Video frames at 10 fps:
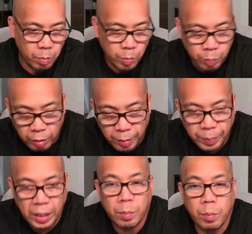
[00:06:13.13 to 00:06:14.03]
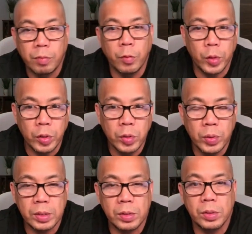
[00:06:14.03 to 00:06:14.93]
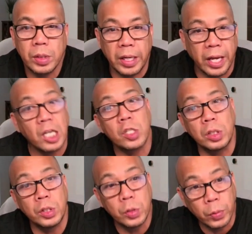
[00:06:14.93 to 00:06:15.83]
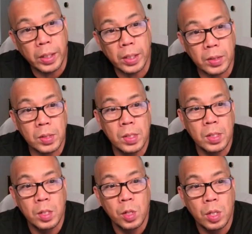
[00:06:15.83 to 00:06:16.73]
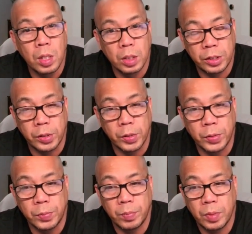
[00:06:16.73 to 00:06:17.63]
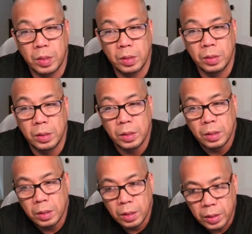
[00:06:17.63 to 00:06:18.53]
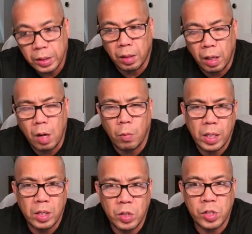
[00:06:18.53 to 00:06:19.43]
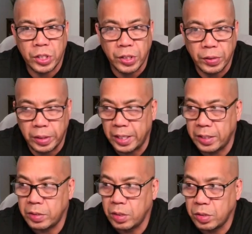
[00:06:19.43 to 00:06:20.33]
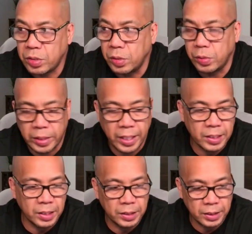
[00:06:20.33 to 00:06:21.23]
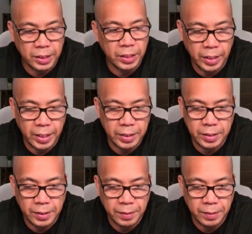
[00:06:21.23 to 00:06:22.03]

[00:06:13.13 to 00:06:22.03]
prepping before you do it, and actually doing it. So, I wanted to just share that so you guys can see that